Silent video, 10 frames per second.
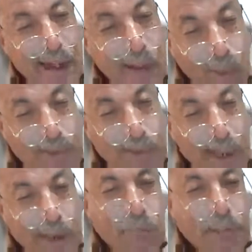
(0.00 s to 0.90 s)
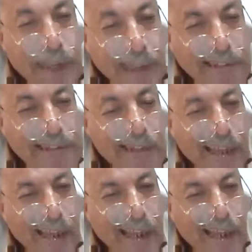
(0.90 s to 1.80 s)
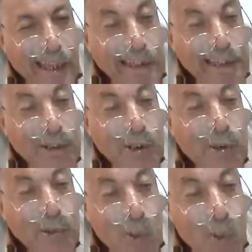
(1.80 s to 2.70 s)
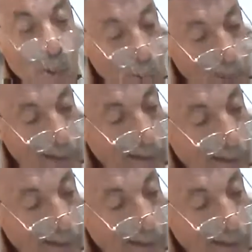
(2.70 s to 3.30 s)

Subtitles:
a lot and it plays a leading role